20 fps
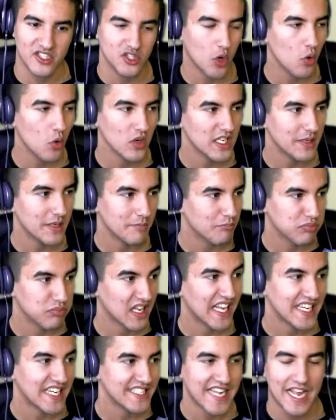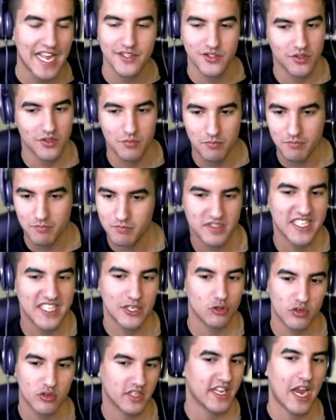a solely blade dancer
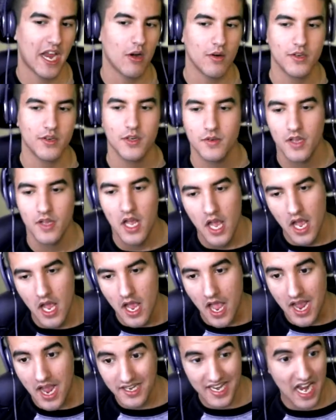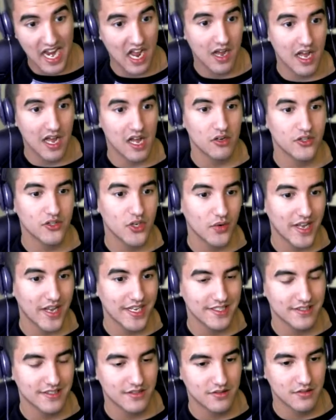centric character. And yeah, I'll
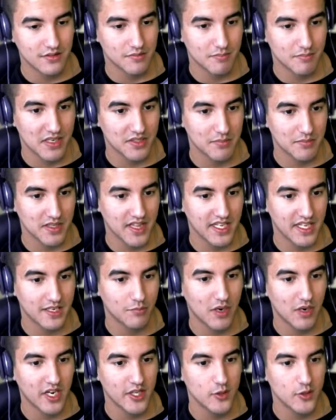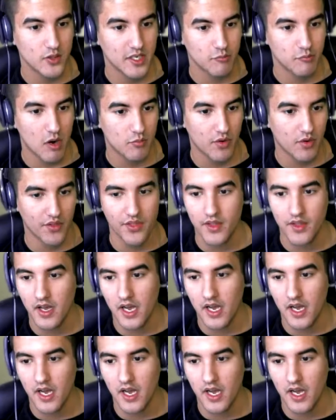showcase my, my thing and what I usually run with.